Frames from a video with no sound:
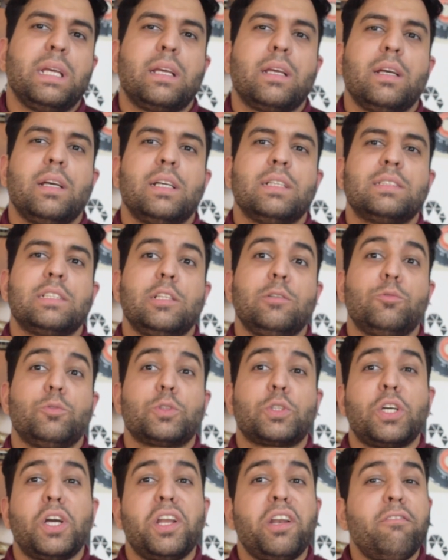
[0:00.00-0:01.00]
because it
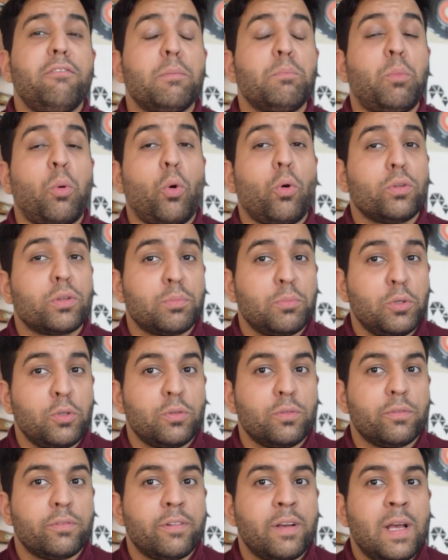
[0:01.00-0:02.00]
was kind of a bold
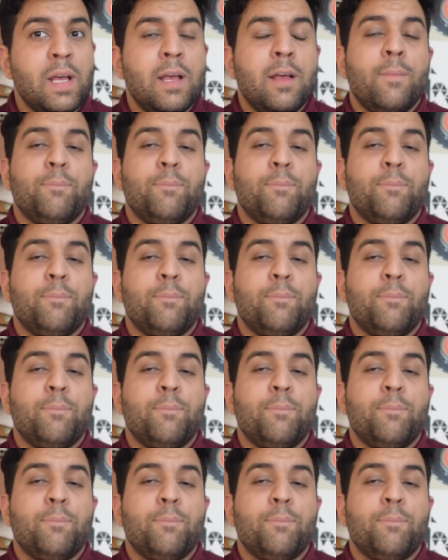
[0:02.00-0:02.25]
move.